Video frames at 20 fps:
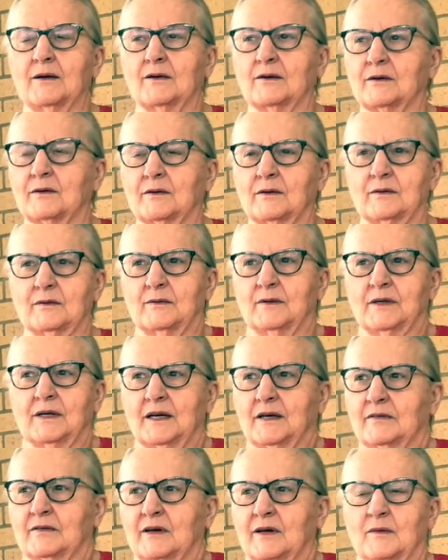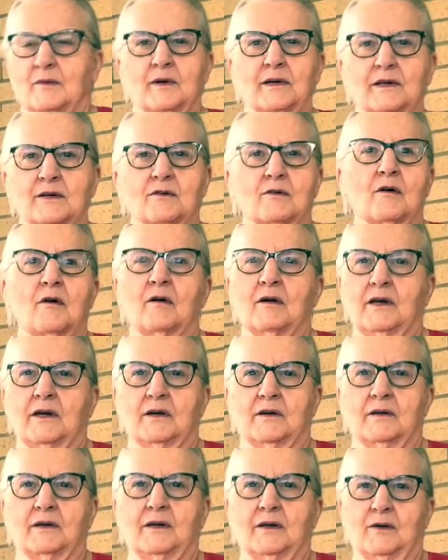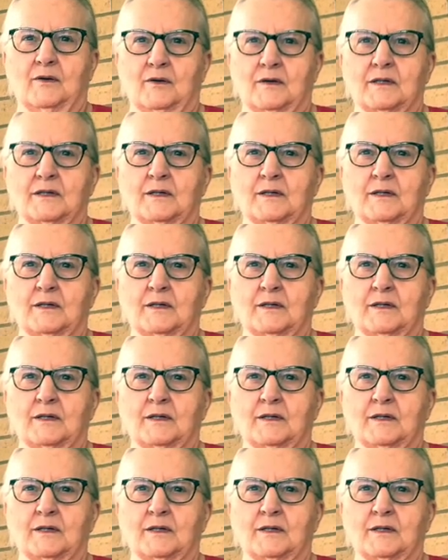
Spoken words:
or whatever went wrong here, you know, or something